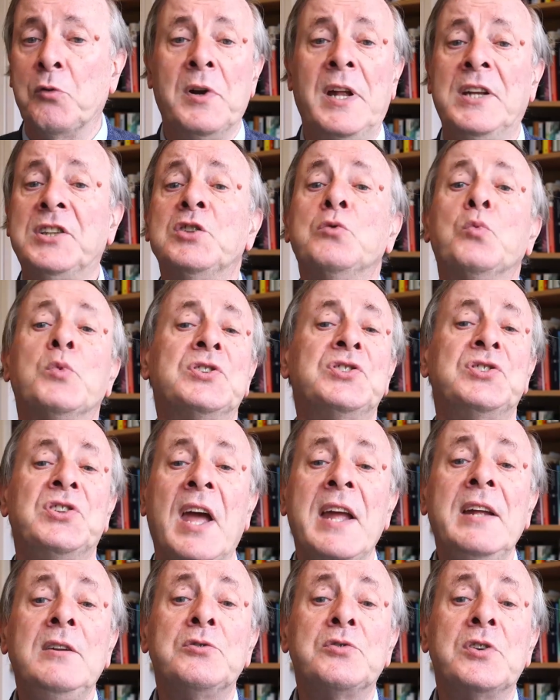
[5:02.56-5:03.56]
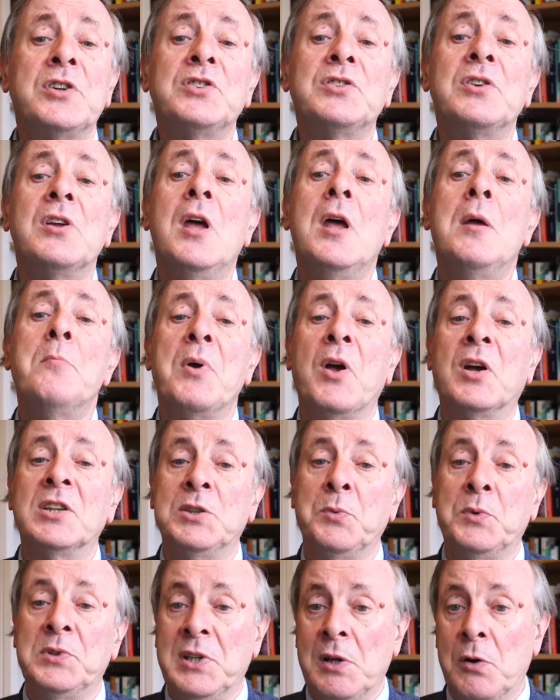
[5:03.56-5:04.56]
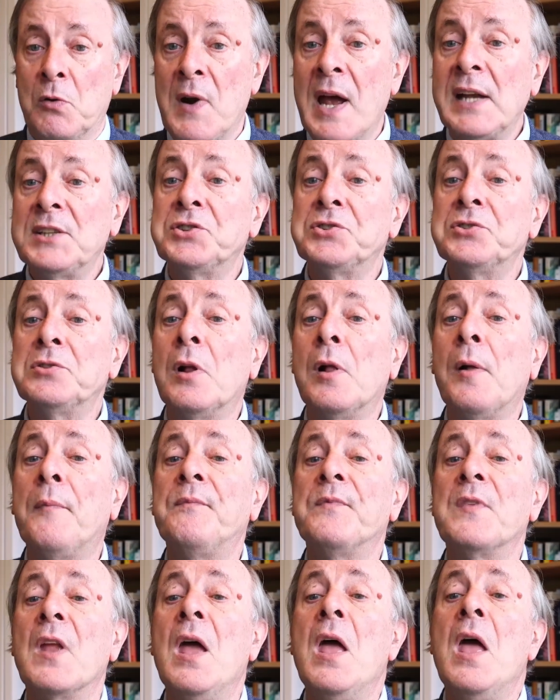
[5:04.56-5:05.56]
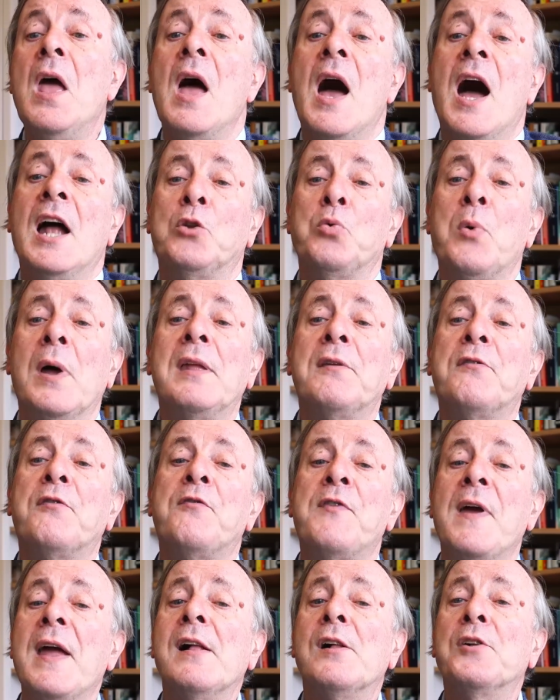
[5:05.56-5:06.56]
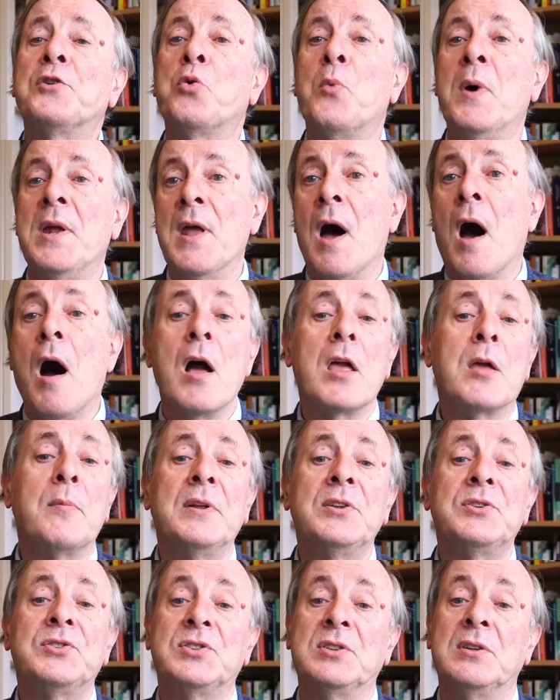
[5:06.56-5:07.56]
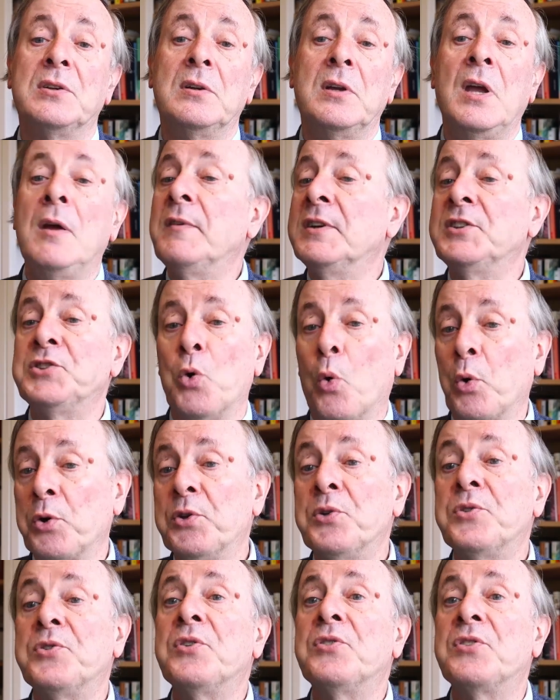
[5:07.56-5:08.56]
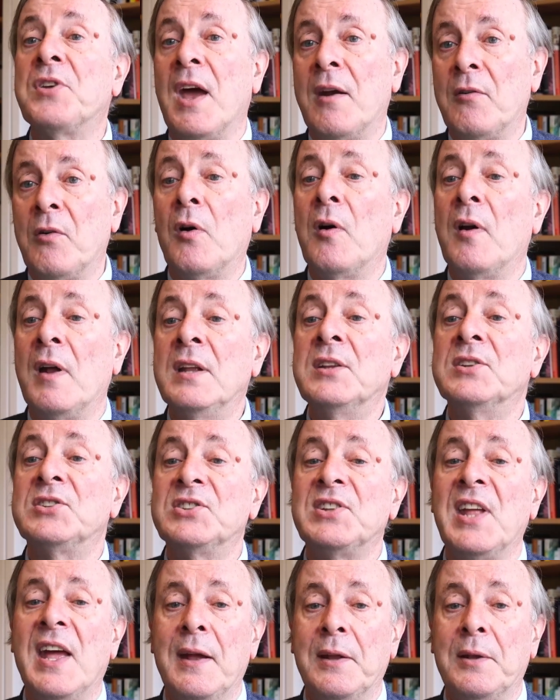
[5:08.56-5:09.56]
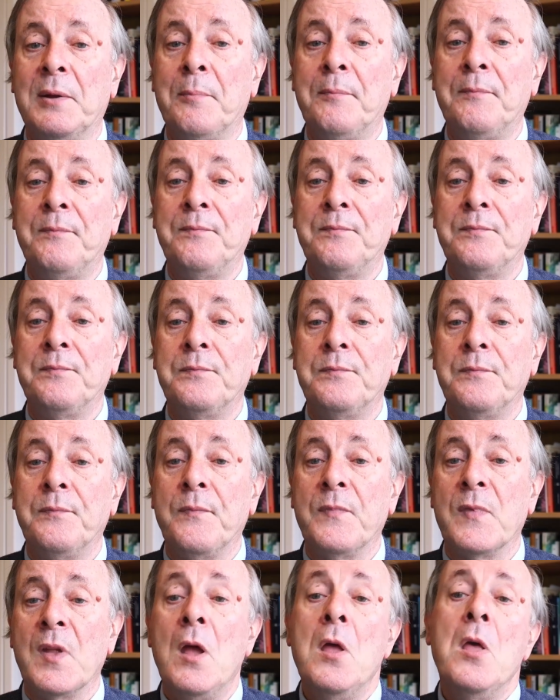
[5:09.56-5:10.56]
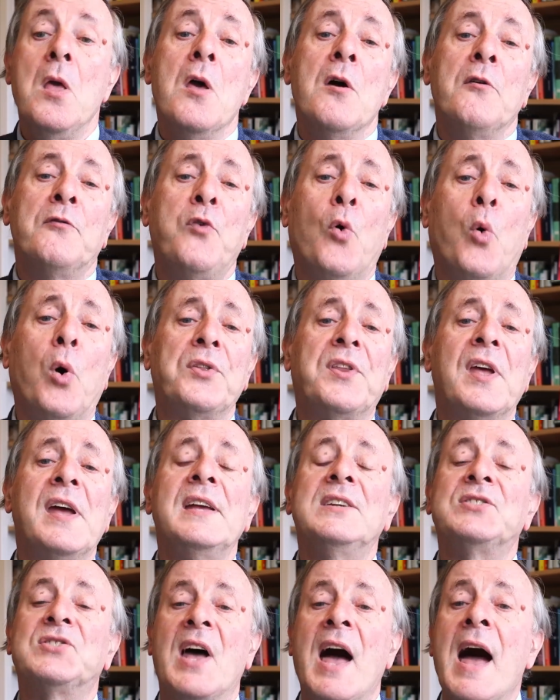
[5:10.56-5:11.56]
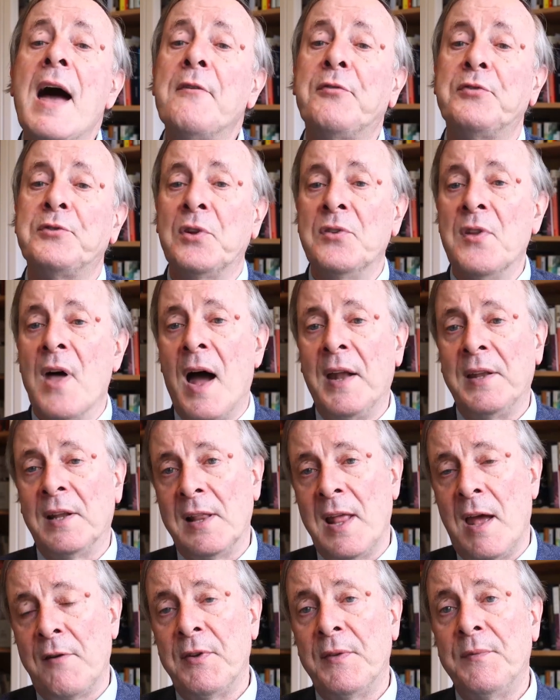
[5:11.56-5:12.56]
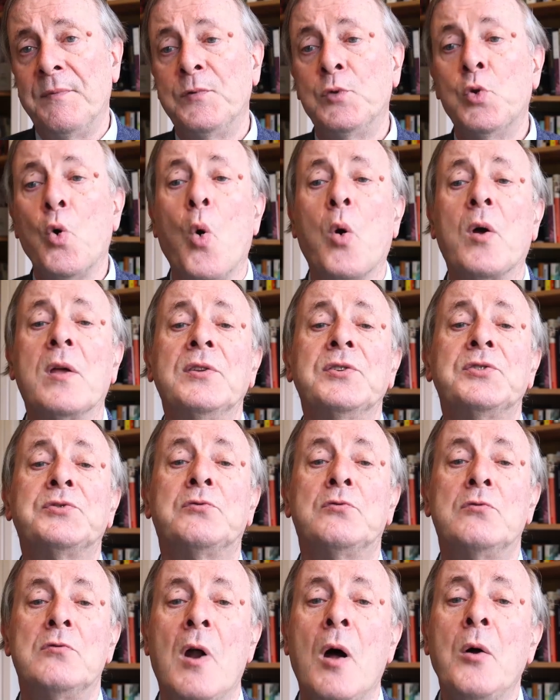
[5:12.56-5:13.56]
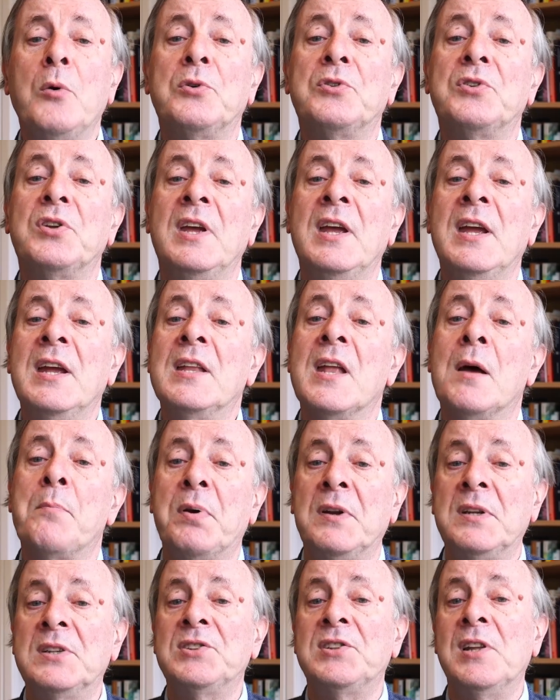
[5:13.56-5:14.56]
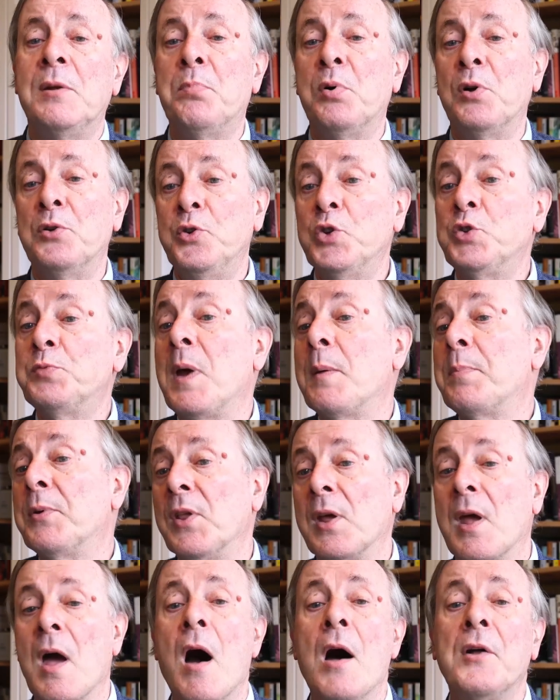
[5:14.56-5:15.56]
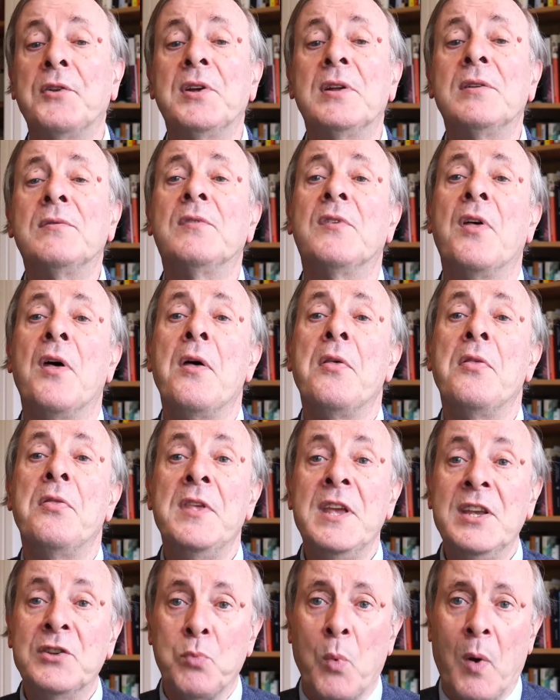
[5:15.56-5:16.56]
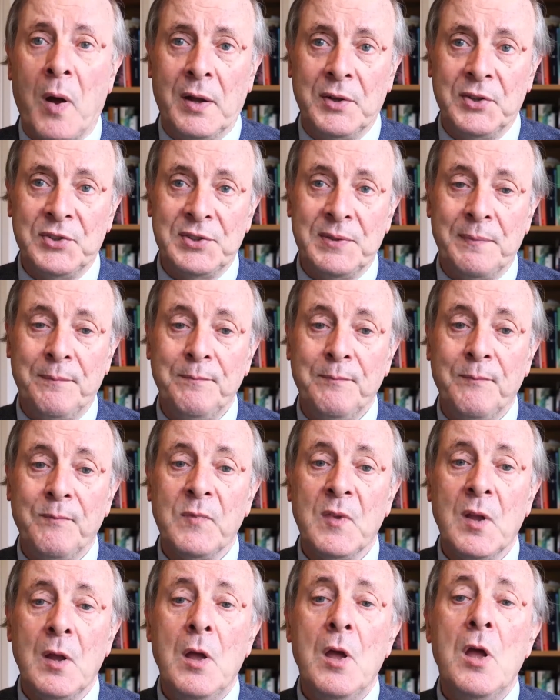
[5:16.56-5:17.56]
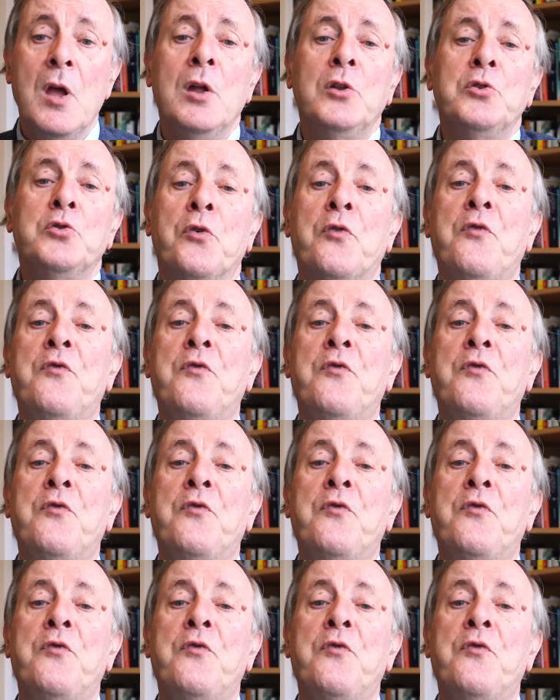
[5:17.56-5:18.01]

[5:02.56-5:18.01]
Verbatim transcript: Religion was dangerous because it was irrational, and when it failed to win arguments, it resorted to terror instead. Four days after 9 11, Dawkins wrote in a British liberal newspaper, The Guardian, these words To